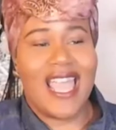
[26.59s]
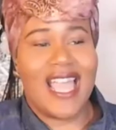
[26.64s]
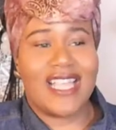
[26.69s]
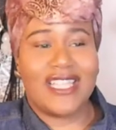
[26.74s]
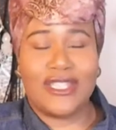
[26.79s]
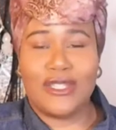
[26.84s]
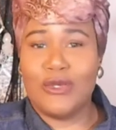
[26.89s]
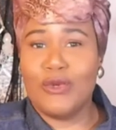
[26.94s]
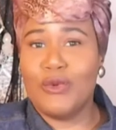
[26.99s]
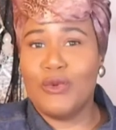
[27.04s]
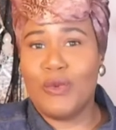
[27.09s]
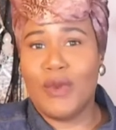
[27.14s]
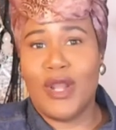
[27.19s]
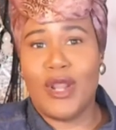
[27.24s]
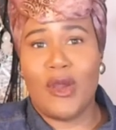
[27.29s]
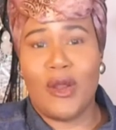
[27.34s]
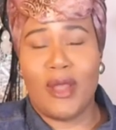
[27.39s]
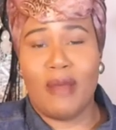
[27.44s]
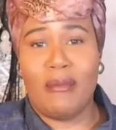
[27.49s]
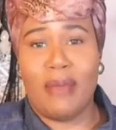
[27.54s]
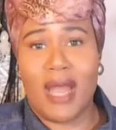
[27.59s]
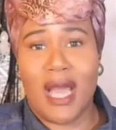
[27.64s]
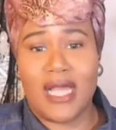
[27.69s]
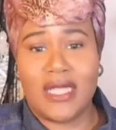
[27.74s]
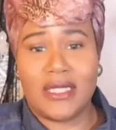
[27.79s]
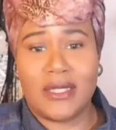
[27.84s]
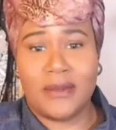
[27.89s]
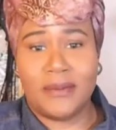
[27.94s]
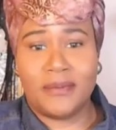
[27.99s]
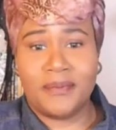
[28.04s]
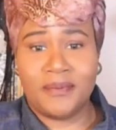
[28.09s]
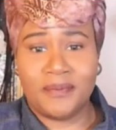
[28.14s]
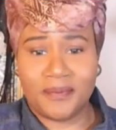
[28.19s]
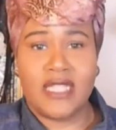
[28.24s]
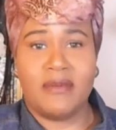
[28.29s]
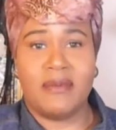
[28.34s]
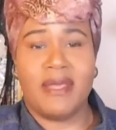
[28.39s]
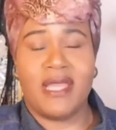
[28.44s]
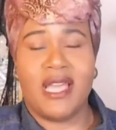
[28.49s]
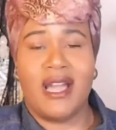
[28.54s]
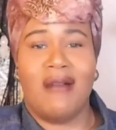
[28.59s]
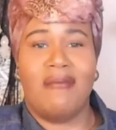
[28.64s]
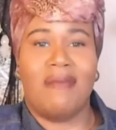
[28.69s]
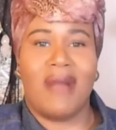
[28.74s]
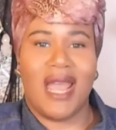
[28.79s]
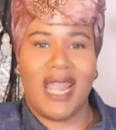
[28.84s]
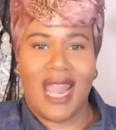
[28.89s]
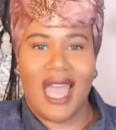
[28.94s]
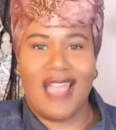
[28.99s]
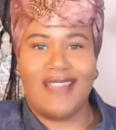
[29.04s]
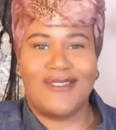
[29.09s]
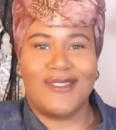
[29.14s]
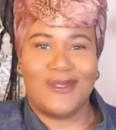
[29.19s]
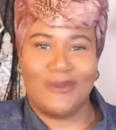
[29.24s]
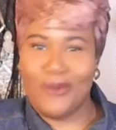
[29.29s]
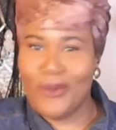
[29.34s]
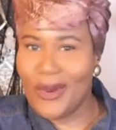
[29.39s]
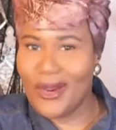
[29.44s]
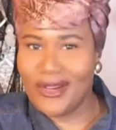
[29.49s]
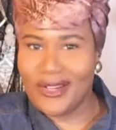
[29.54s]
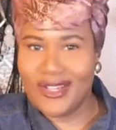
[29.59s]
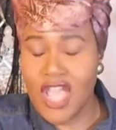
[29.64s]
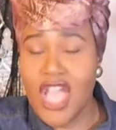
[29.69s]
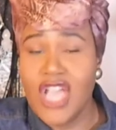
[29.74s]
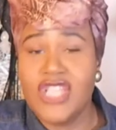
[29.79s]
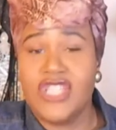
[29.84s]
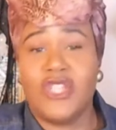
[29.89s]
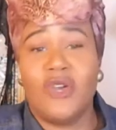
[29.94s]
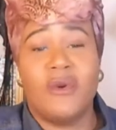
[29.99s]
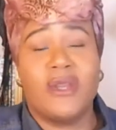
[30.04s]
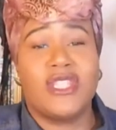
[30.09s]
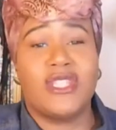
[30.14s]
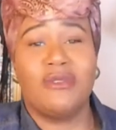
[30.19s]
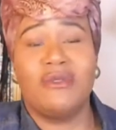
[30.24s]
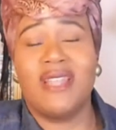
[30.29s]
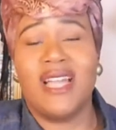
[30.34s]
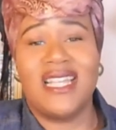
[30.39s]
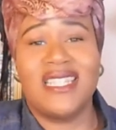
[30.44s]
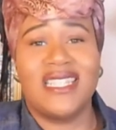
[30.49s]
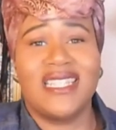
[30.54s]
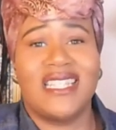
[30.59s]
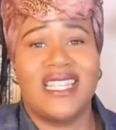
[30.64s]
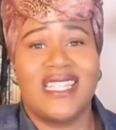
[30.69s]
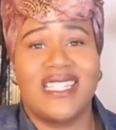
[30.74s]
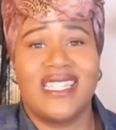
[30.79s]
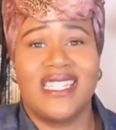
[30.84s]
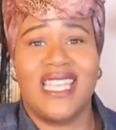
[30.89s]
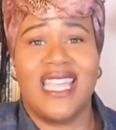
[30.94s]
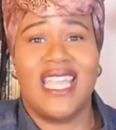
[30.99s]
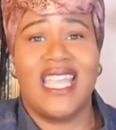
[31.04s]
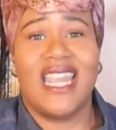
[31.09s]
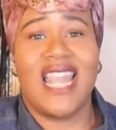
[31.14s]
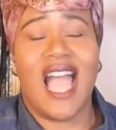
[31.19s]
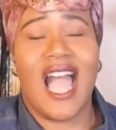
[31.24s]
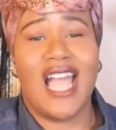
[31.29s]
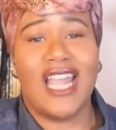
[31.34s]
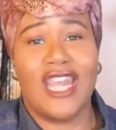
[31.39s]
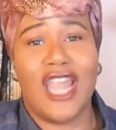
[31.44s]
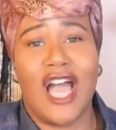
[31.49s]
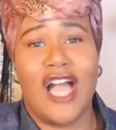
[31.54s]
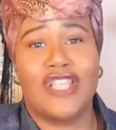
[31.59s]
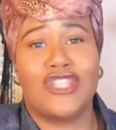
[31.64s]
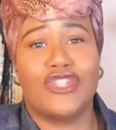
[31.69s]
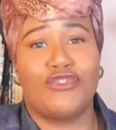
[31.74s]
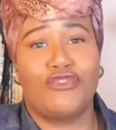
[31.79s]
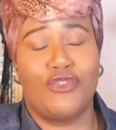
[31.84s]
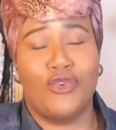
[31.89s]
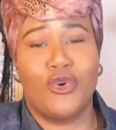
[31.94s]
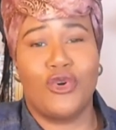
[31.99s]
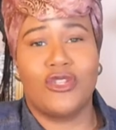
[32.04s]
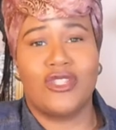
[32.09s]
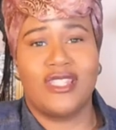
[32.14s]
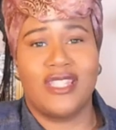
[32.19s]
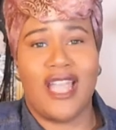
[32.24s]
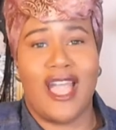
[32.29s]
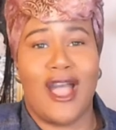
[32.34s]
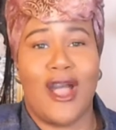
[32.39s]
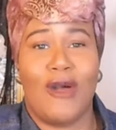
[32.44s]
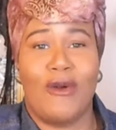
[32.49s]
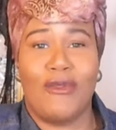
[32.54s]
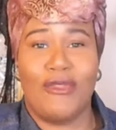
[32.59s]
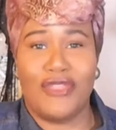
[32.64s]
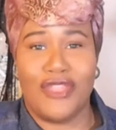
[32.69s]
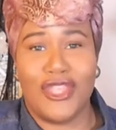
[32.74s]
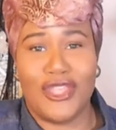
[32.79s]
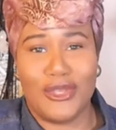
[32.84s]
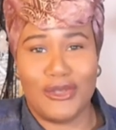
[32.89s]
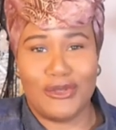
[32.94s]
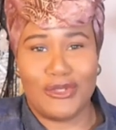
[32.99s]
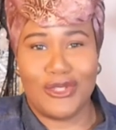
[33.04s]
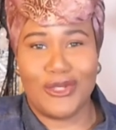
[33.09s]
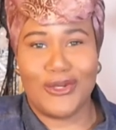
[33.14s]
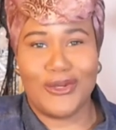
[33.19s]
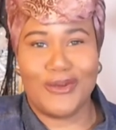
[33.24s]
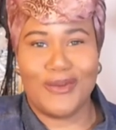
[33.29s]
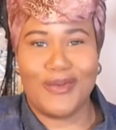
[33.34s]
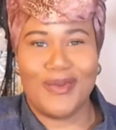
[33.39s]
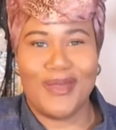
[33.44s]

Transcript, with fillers: has soon went on and blossomed to become my life's work. So in 2016, I launched Full Style, the YouTube,